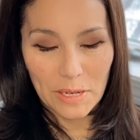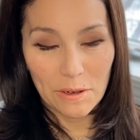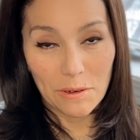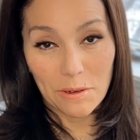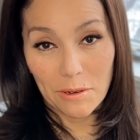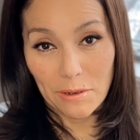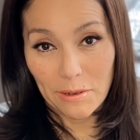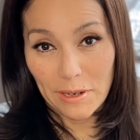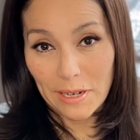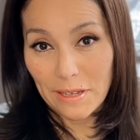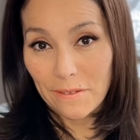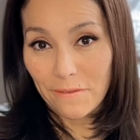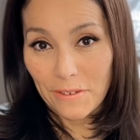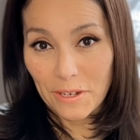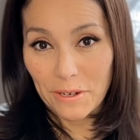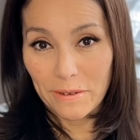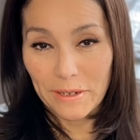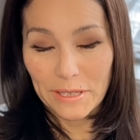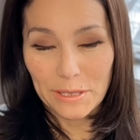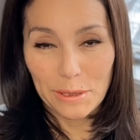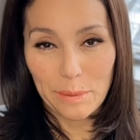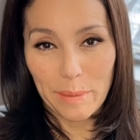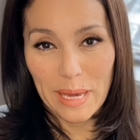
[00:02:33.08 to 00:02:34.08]
or if
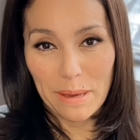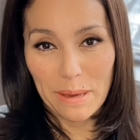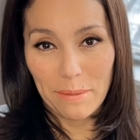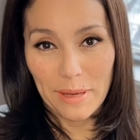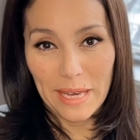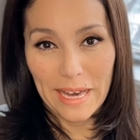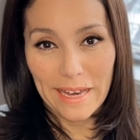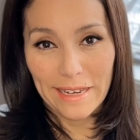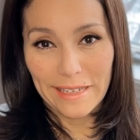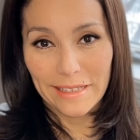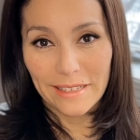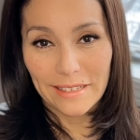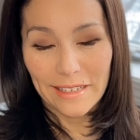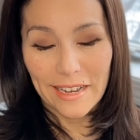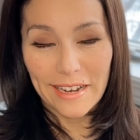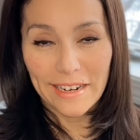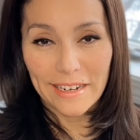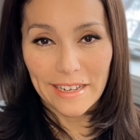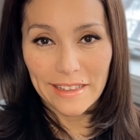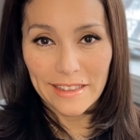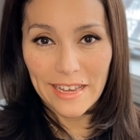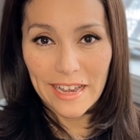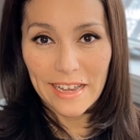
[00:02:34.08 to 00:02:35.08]
you're into Baby
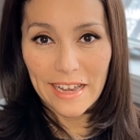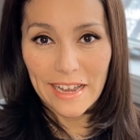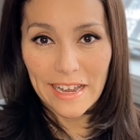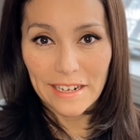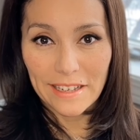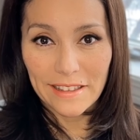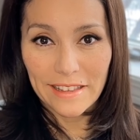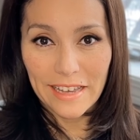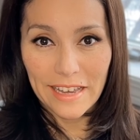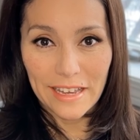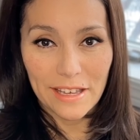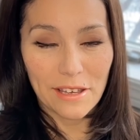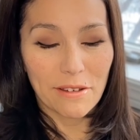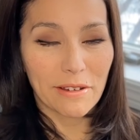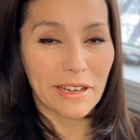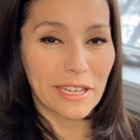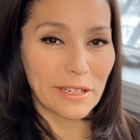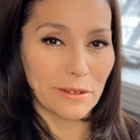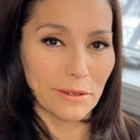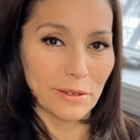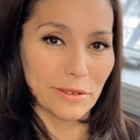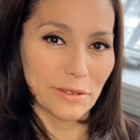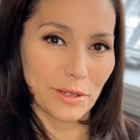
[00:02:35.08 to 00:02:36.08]
Einstein and that kind of thing, you
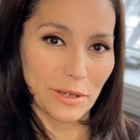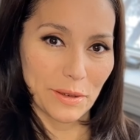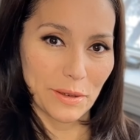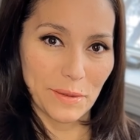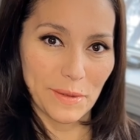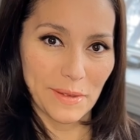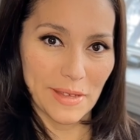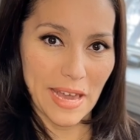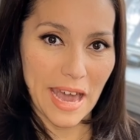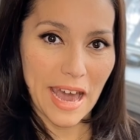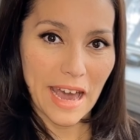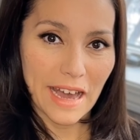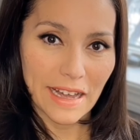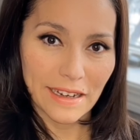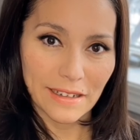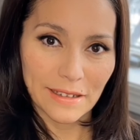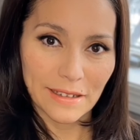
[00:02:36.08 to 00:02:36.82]
can also use that.